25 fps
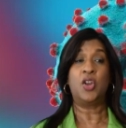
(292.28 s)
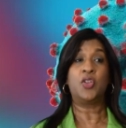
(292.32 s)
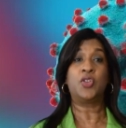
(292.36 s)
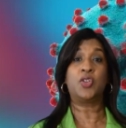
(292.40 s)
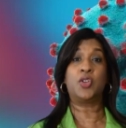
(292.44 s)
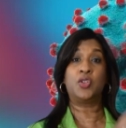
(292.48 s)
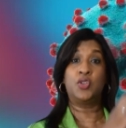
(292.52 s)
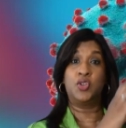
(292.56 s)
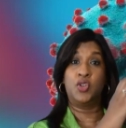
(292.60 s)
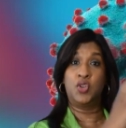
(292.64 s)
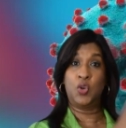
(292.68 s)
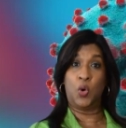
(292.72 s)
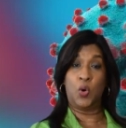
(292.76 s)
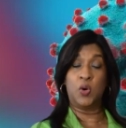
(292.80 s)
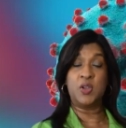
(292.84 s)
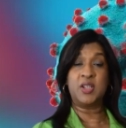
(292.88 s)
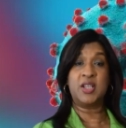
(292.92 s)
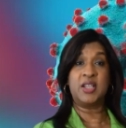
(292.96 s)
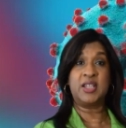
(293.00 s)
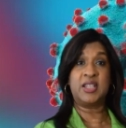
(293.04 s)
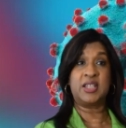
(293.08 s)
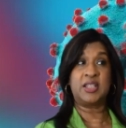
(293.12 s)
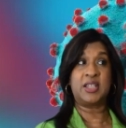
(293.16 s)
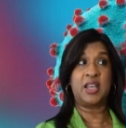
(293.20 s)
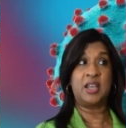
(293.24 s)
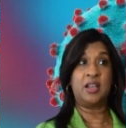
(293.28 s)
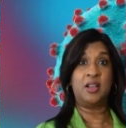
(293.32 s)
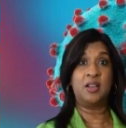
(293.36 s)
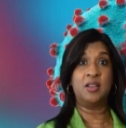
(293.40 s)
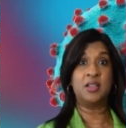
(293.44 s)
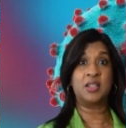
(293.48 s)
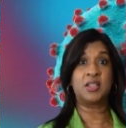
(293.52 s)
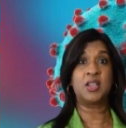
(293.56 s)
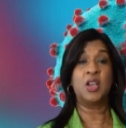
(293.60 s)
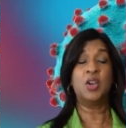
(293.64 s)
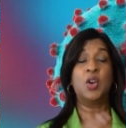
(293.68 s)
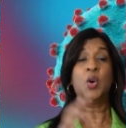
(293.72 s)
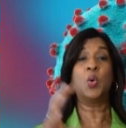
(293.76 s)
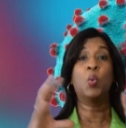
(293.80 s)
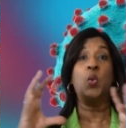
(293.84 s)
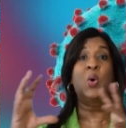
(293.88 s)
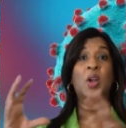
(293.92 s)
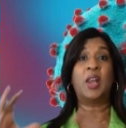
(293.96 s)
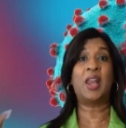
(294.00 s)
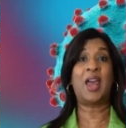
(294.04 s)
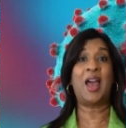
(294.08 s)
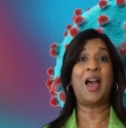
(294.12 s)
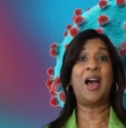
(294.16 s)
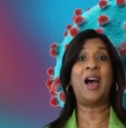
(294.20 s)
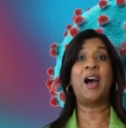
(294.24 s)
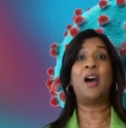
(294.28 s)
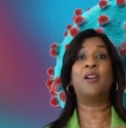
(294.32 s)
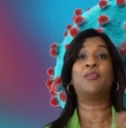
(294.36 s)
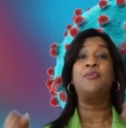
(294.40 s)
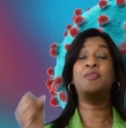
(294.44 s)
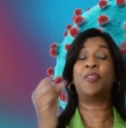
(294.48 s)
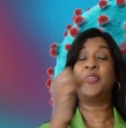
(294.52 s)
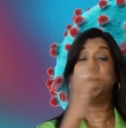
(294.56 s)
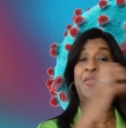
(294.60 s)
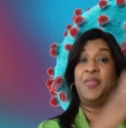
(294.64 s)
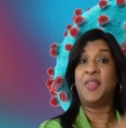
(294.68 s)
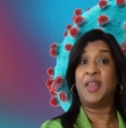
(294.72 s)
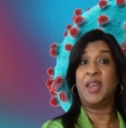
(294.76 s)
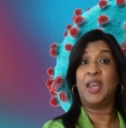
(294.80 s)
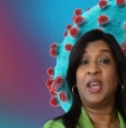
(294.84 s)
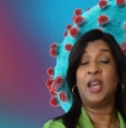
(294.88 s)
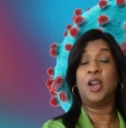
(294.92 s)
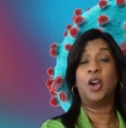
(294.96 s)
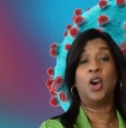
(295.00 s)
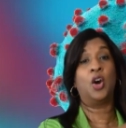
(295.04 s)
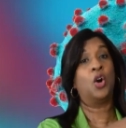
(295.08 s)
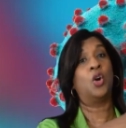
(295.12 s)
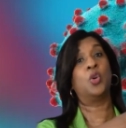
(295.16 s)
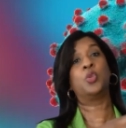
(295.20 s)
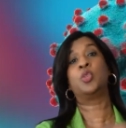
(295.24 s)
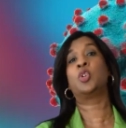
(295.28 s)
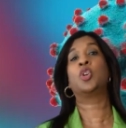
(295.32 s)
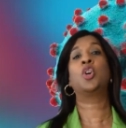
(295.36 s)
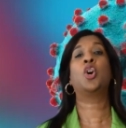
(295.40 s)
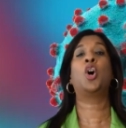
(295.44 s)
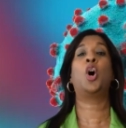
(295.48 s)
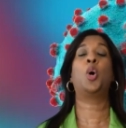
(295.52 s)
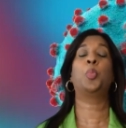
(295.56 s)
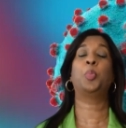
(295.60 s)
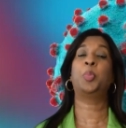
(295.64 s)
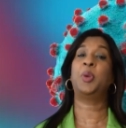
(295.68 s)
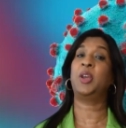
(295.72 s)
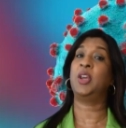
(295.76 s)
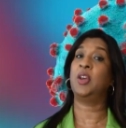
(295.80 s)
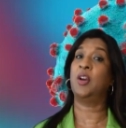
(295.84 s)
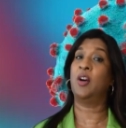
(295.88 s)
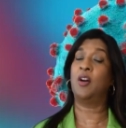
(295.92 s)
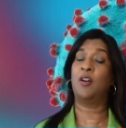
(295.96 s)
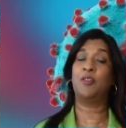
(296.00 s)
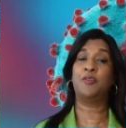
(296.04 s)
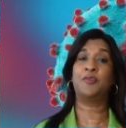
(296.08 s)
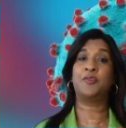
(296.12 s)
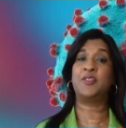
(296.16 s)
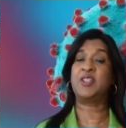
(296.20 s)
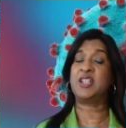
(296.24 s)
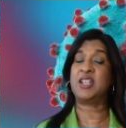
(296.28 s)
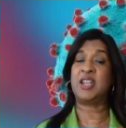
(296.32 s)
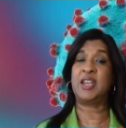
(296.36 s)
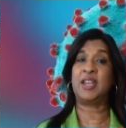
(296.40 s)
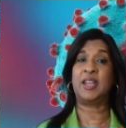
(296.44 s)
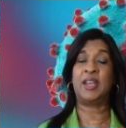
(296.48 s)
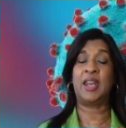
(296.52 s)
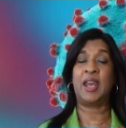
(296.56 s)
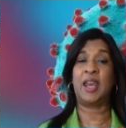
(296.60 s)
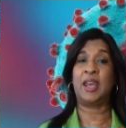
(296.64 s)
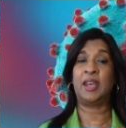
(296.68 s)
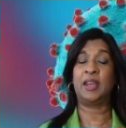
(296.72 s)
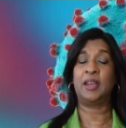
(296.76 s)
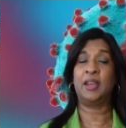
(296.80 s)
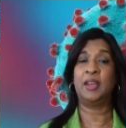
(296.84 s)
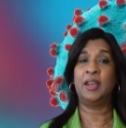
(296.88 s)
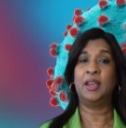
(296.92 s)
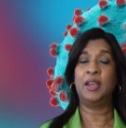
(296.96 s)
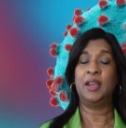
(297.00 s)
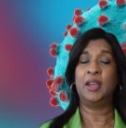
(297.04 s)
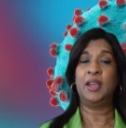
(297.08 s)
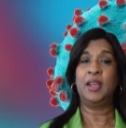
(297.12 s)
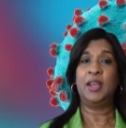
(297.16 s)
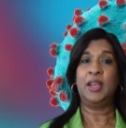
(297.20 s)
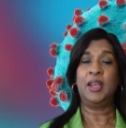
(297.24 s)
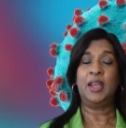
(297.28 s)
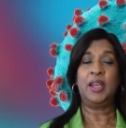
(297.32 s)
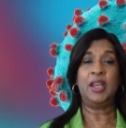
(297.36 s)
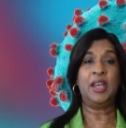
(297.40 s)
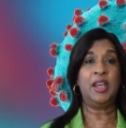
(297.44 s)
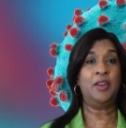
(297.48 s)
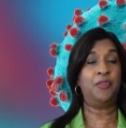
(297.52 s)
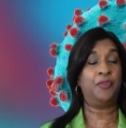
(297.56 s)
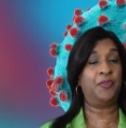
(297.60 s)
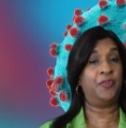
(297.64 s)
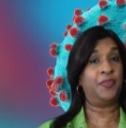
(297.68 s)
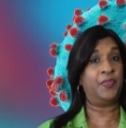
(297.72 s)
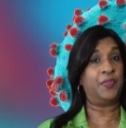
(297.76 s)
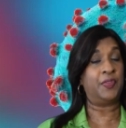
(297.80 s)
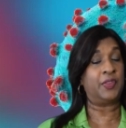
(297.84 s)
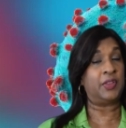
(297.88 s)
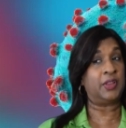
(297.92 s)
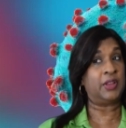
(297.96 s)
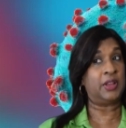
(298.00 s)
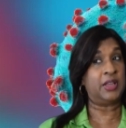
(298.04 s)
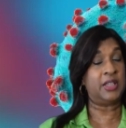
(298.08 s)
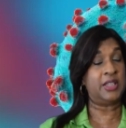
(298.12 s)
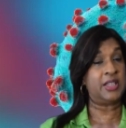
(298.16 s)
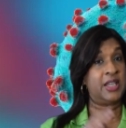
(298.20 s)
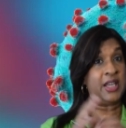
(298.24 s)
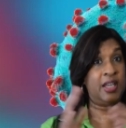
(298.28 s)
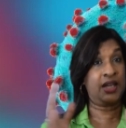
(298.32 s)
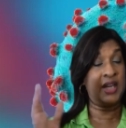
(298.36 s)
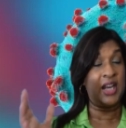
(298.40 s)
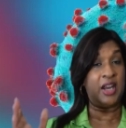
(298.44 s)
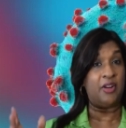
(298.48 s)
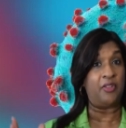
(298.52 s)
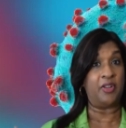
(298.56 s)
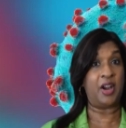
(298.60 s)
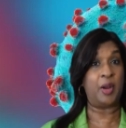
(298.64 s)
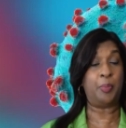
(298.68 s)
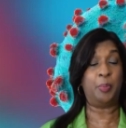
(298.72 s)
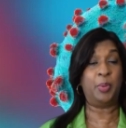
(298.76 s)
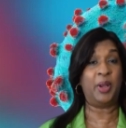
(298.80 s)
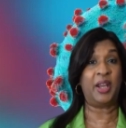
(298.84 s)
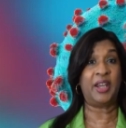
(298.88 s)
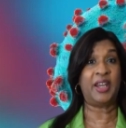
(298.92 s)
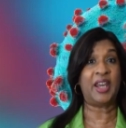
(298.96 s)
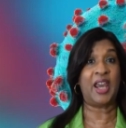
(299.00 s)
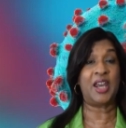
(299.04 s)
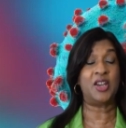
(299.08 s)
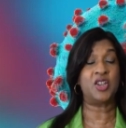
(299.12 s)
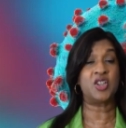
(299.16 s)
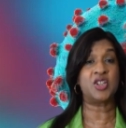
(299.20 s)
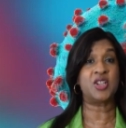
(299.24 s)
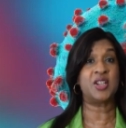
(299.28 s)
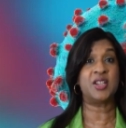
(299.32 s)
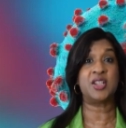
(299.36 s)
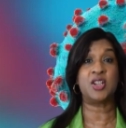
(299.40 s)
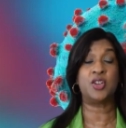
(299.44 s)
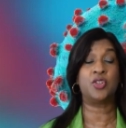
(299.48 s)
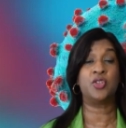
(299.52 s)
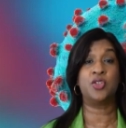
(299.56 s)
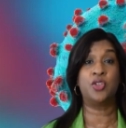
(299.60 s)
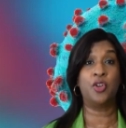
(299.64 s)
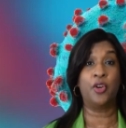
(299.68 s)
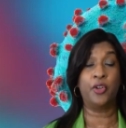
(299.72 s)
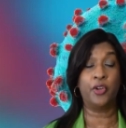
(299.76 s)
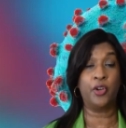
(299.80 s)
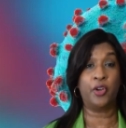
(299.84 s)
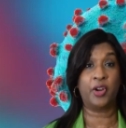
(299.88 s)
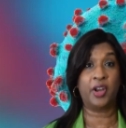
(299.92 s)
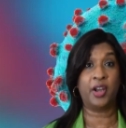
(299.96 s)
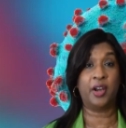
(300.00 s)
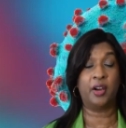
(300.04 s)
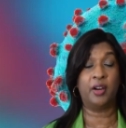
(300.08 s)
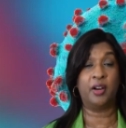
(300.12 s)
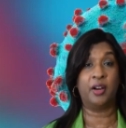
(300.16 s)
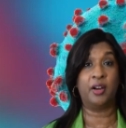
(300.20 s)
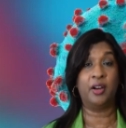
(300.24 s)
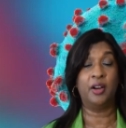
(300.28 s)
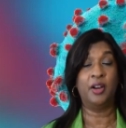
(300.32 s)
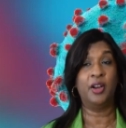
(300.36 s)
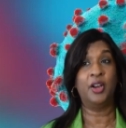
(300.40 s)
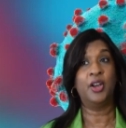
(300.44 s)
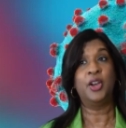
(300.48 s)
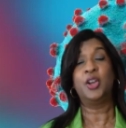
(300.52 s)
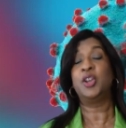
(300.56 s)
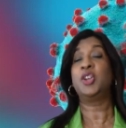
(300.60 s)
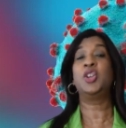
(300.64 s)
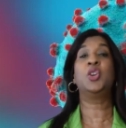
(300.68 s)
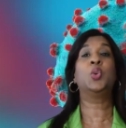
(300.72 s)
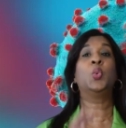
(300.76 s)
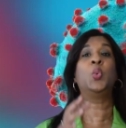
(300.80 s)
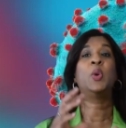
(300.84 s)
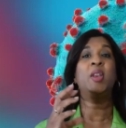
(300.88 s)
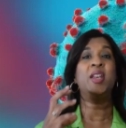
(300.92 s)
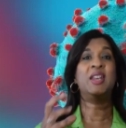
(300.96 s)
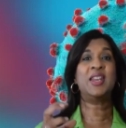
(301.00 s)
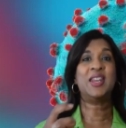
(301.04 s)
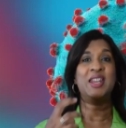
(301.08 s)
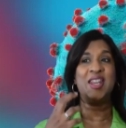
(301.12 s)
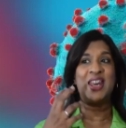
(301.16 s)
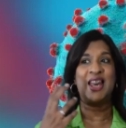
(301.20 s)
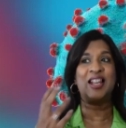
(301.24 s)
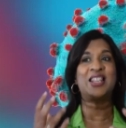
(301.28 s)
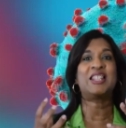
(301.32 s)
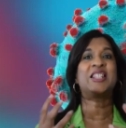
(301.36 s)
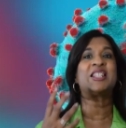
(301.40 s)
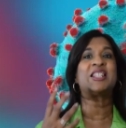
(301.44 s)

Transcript: the daughter cells will have their own copy of DNA. If DNA replication did not occur, you wouldn't get